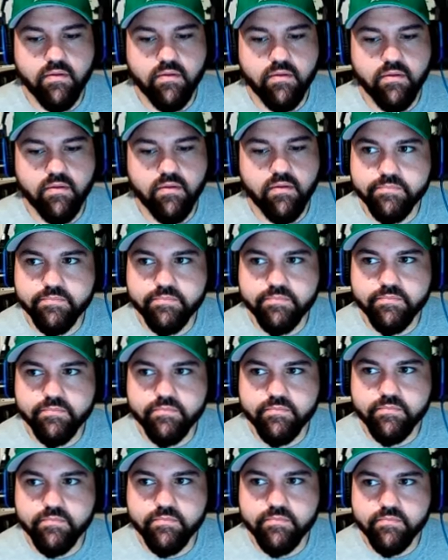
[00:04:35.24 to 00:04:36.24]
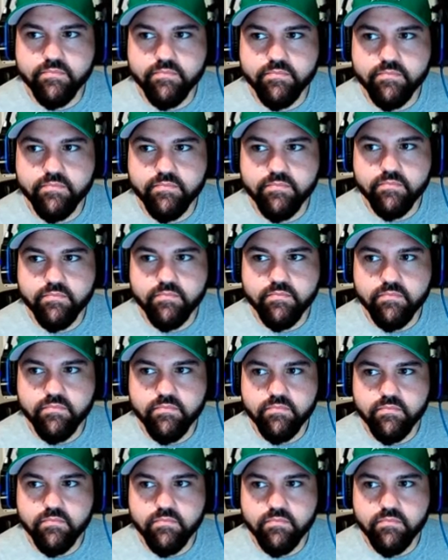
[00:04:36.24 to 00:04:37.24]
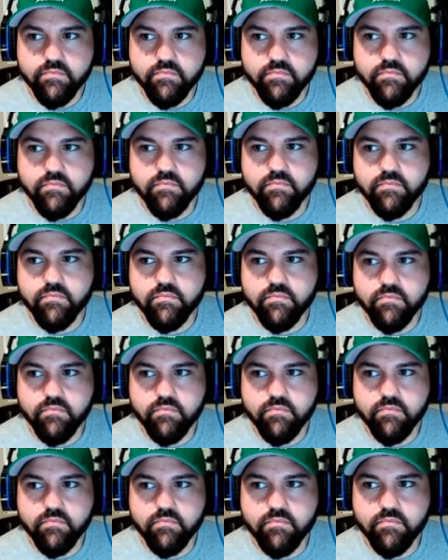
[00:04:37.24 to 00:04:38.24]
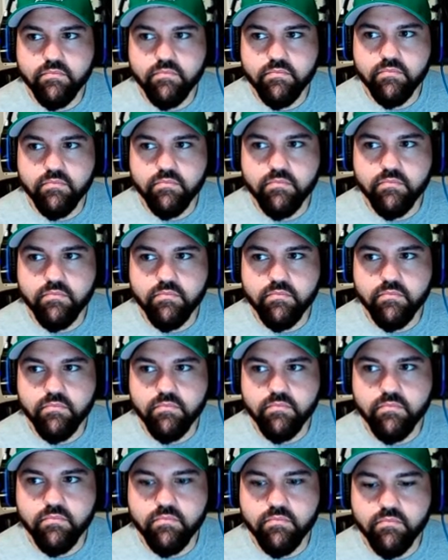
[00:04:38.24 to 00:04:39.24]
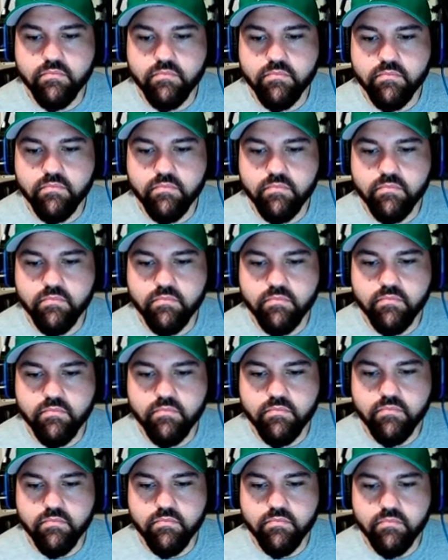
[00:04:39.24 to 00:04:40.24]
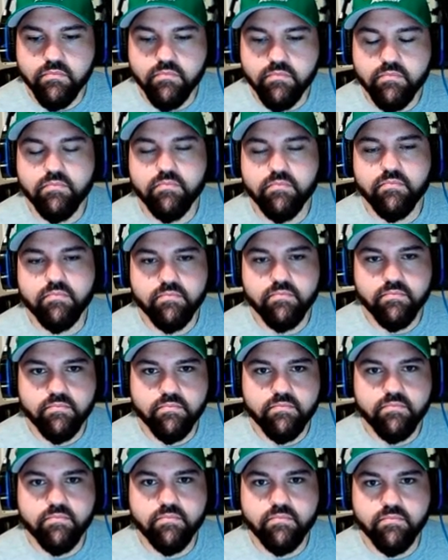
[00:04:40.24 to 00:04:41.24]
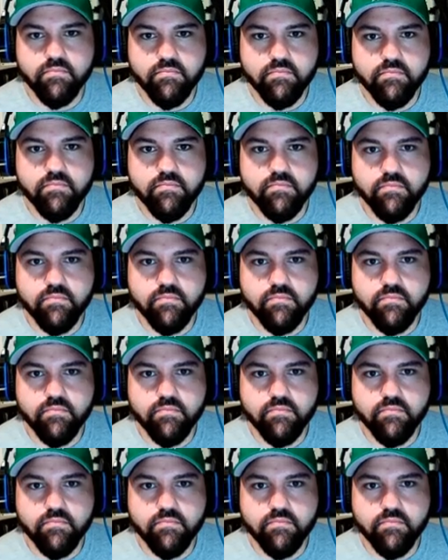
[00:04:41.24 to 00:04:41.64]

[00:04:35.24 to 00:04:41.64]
This person isn't speaking.